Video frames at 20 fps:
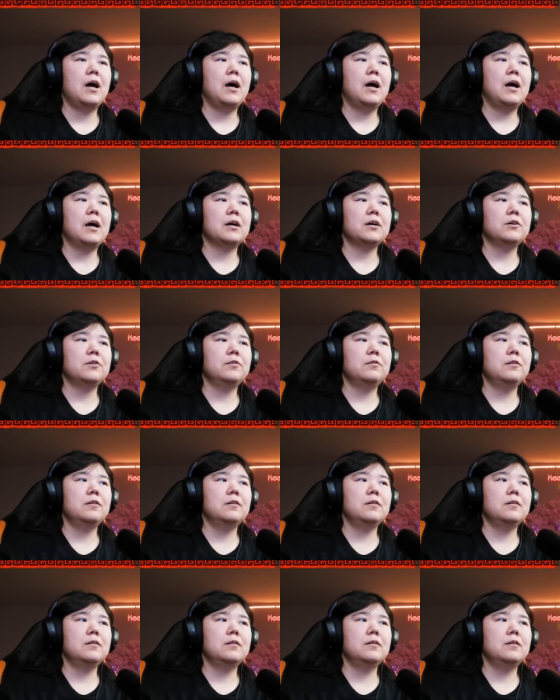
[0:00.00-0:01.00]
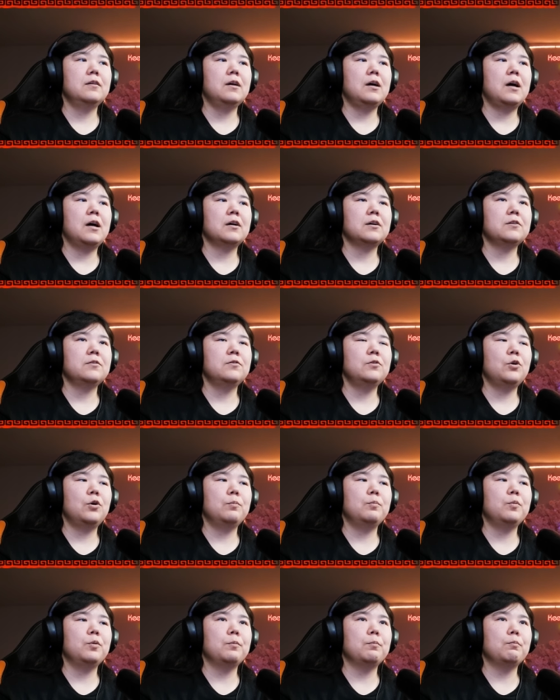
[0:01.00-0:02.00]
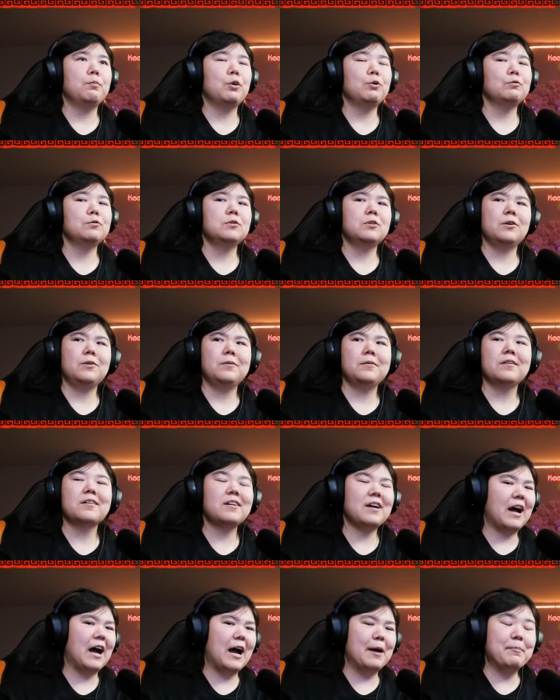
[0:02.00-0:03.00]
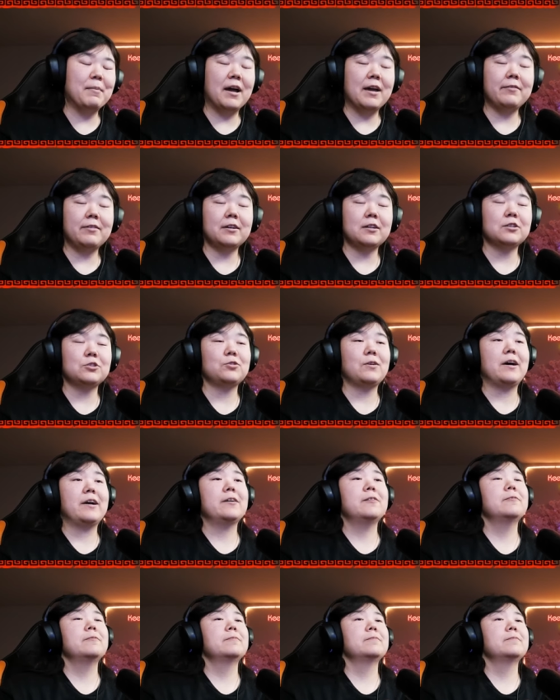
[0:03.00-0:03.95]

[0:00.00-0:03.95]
Akuna Momonto? I'm not even gonna try.